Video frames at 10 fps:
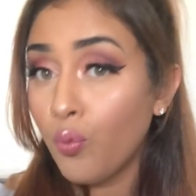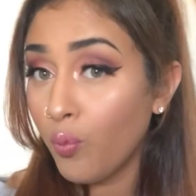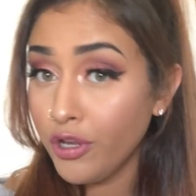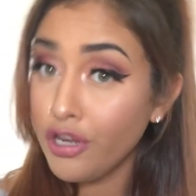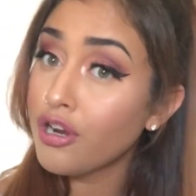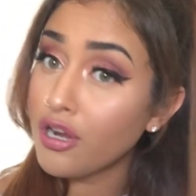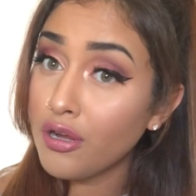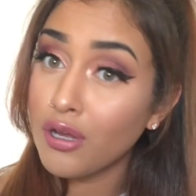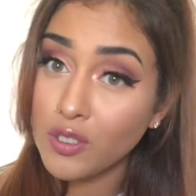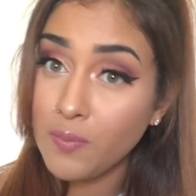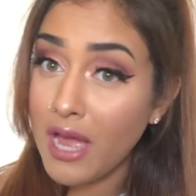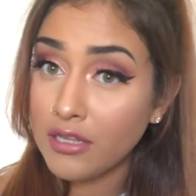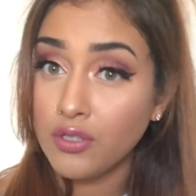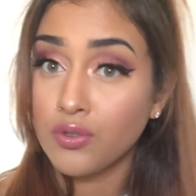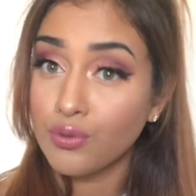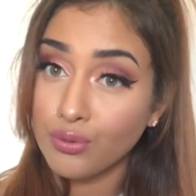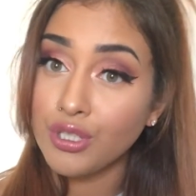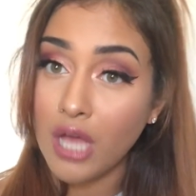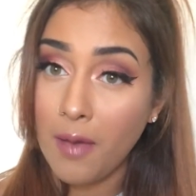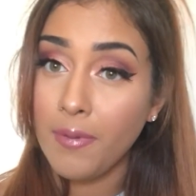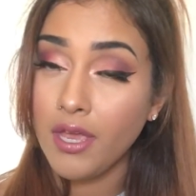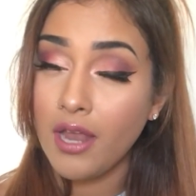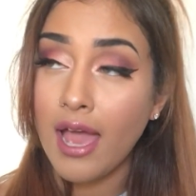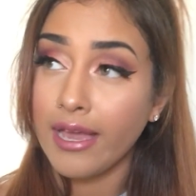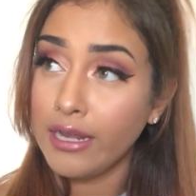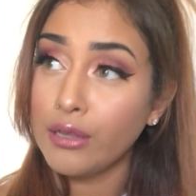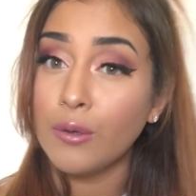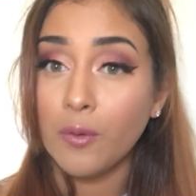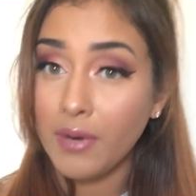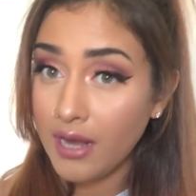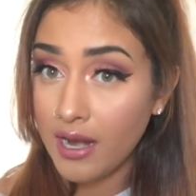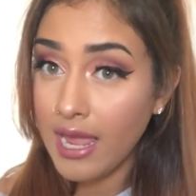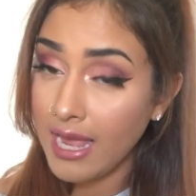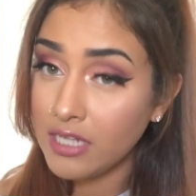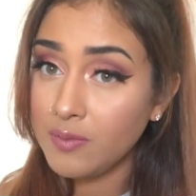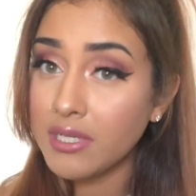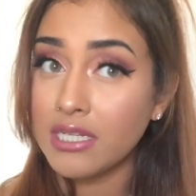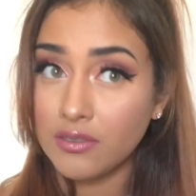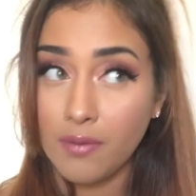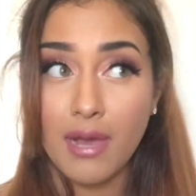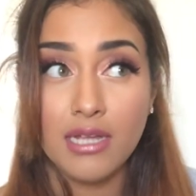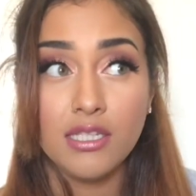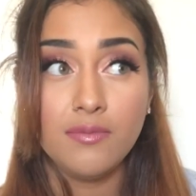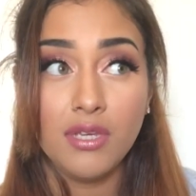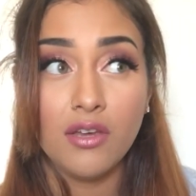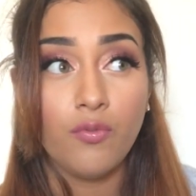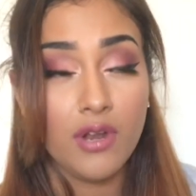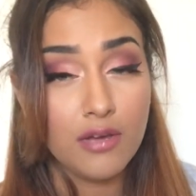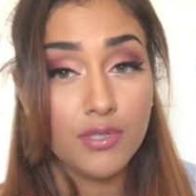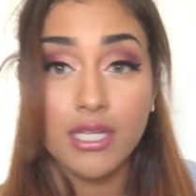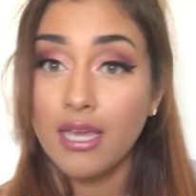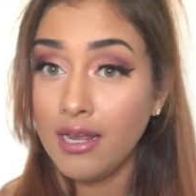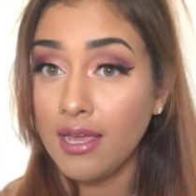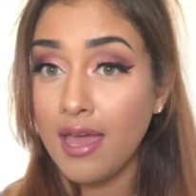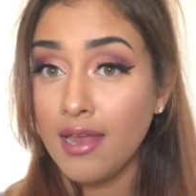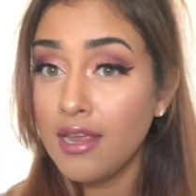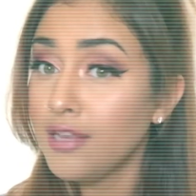When your girl goes back to school shopping, I get a little bit out of hand because it reminds me of when I was a kid again.